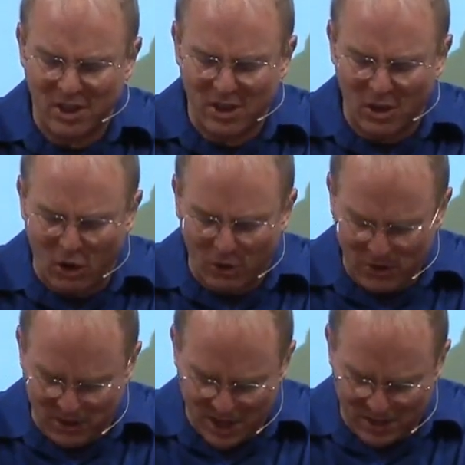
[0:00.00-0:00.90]
all
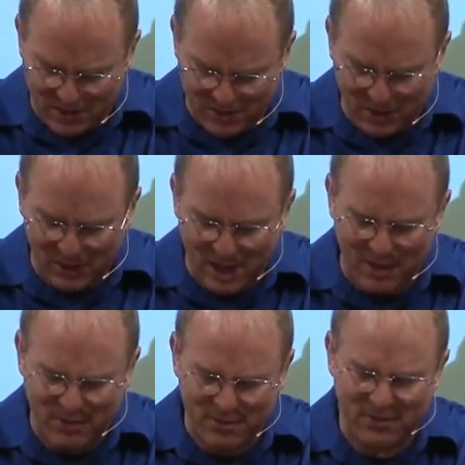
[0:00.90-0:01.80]
the dead to
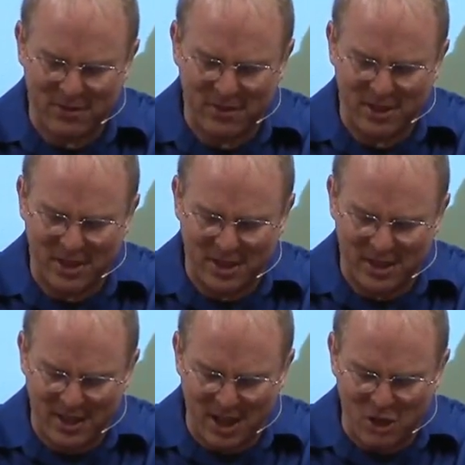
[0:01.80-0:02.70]
life,
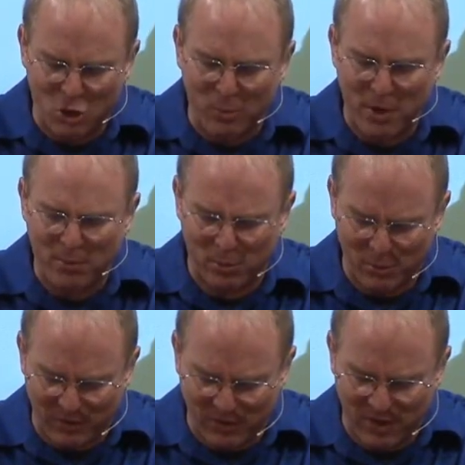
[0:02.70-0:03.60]
and your people
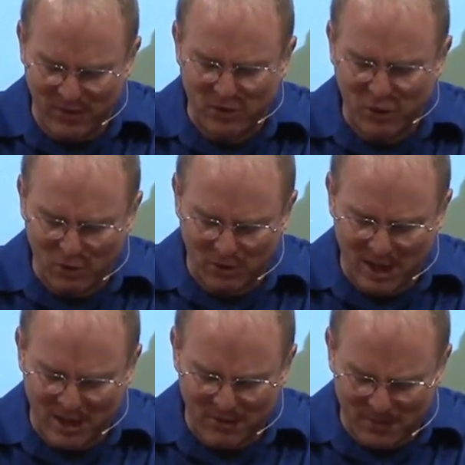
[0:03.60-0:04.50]
will receive eternal
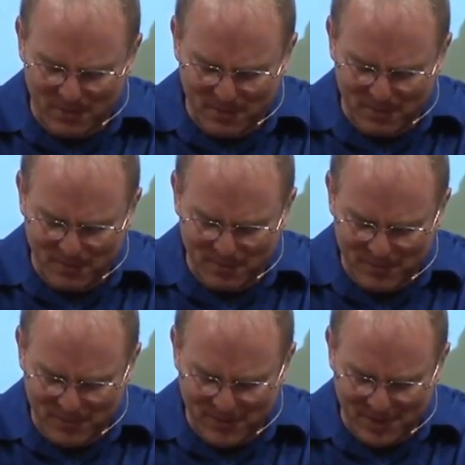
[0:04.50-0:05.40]
life.
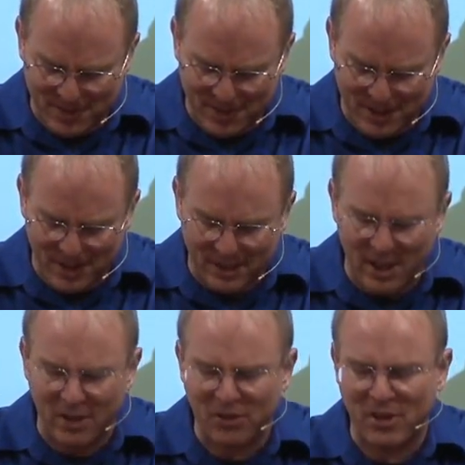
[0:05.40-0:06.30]

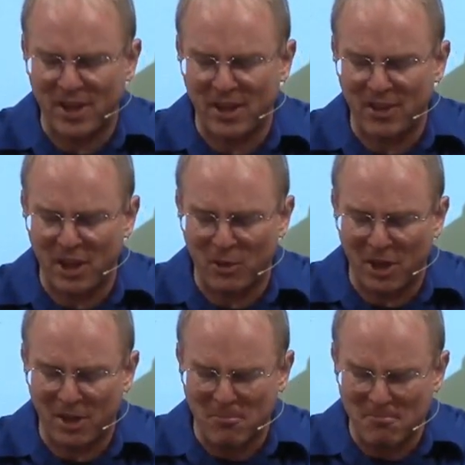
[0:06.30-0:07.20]
Lead us to that day, O
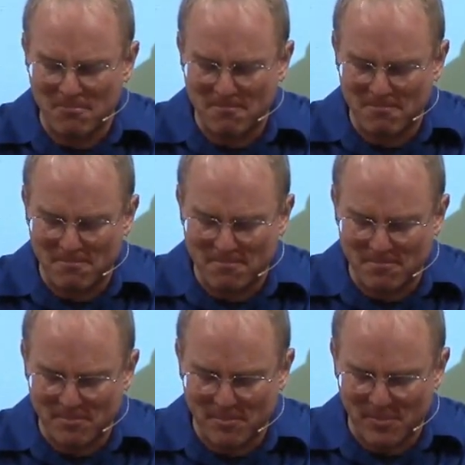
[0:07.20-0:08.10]
God.
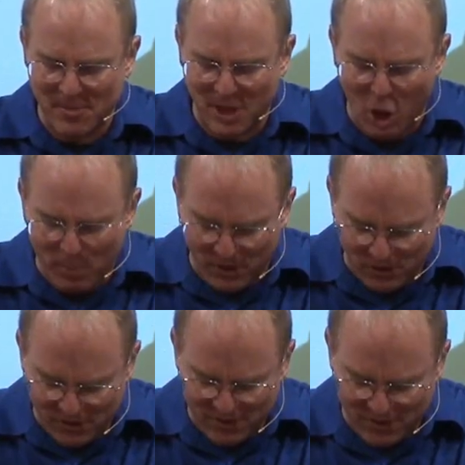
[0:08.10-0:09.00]
Help
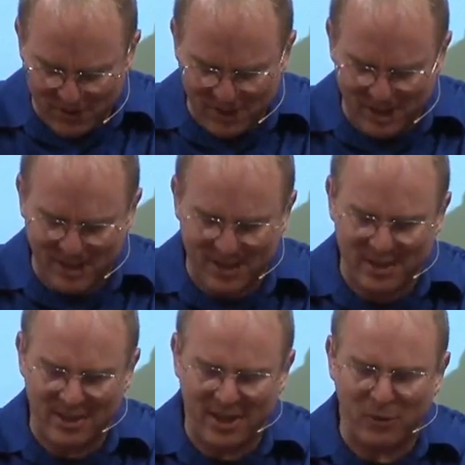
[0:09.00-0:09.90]
us
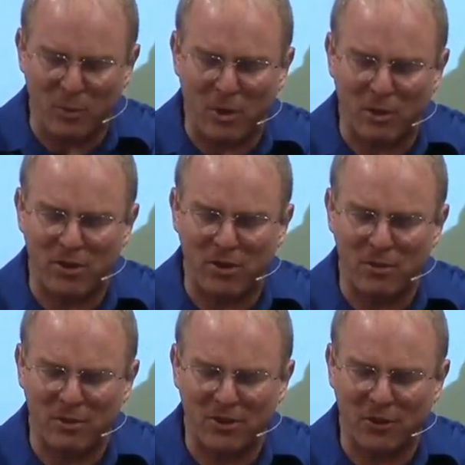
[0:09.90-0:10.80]
as we walk with
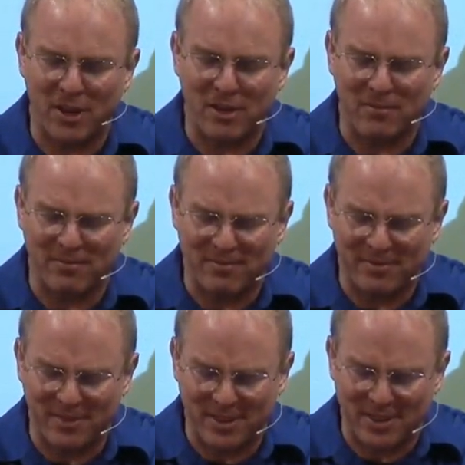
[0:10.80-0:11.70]
you until then.
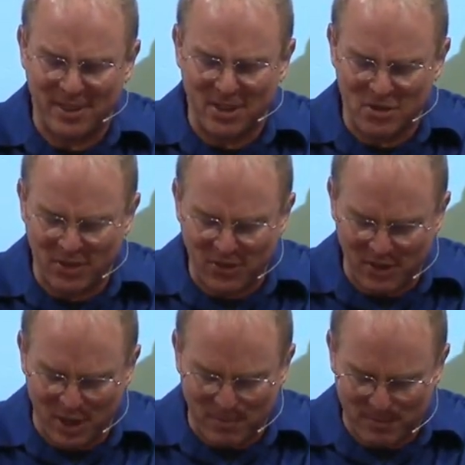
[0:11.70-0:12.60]
In Jesus' name,